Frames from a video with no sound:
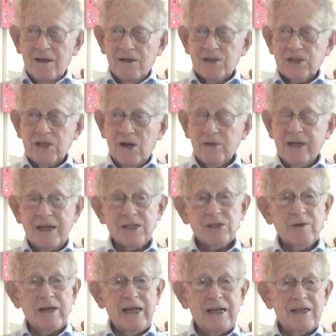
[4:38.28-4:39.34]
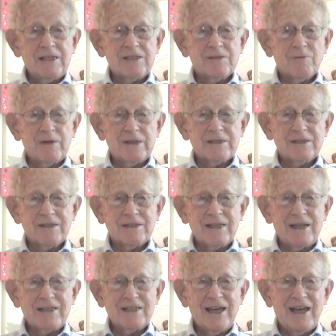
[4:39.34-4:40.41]
So King Street East was, as
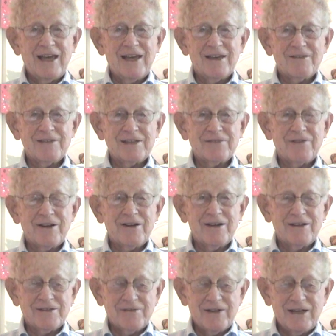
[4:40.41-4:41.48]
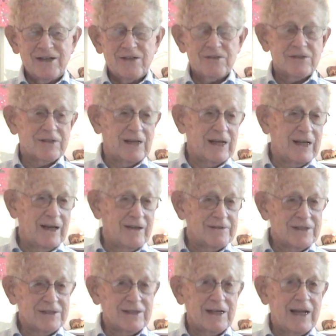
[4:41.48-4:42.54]
I say, it was very interesting.
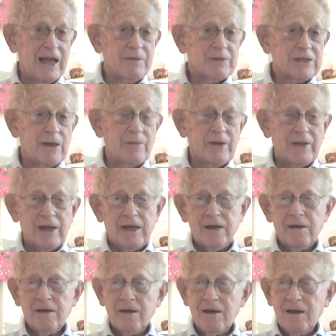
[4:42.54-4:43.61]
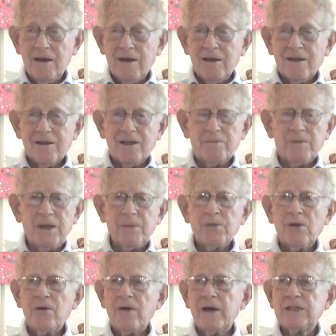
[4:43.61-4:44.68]
And just to name some of the
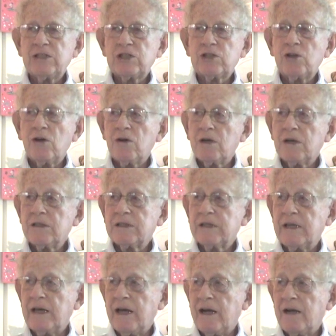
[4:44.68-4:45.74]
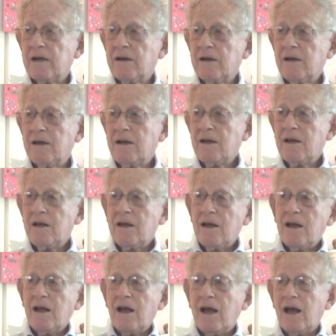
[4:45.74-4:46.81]
people who had stores there,
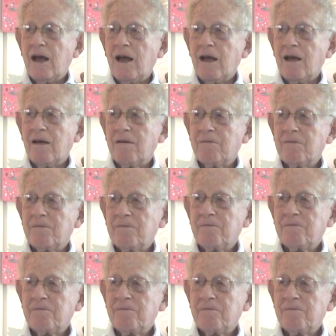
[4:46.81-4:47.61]
there